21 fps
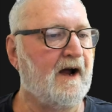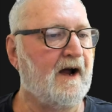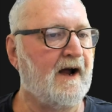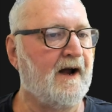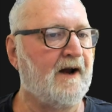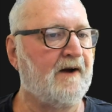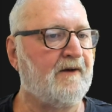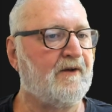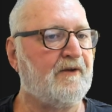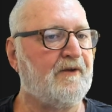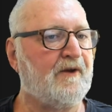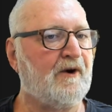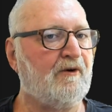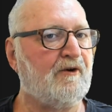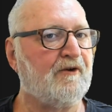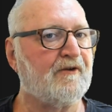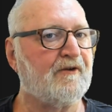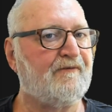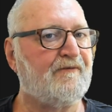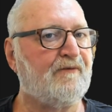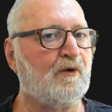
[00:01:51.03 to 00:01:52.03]
and there is
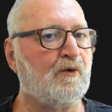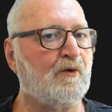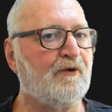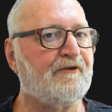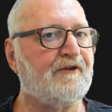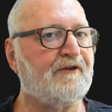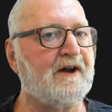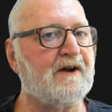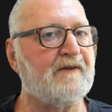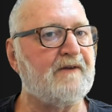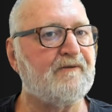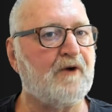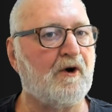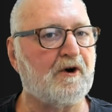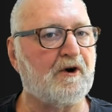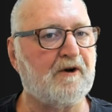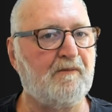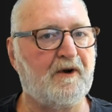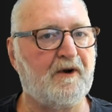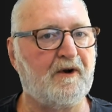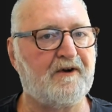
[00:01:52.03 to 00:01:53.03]
a full set of
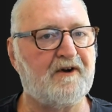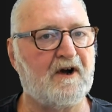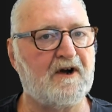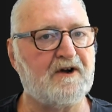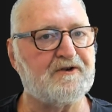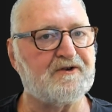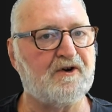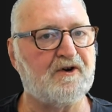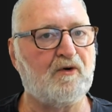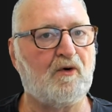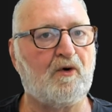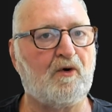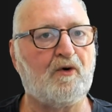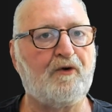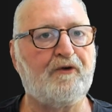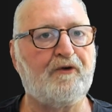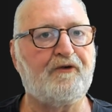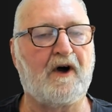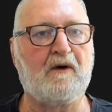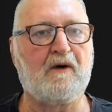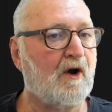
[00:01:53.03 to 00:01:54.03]
documentation
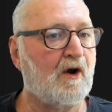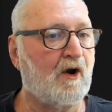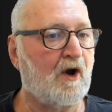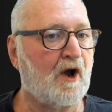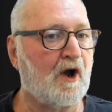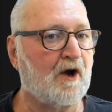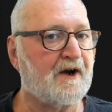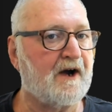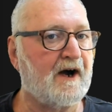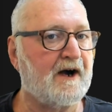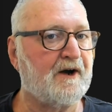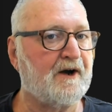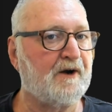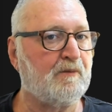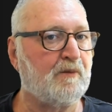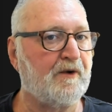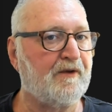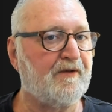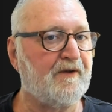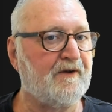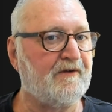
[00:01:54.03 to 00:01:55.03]
also located
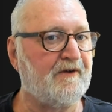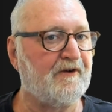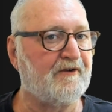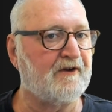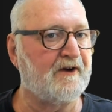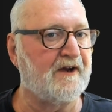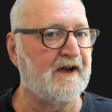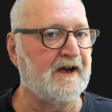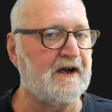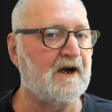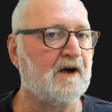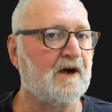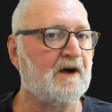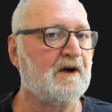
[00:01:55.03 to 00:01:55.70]
within this link,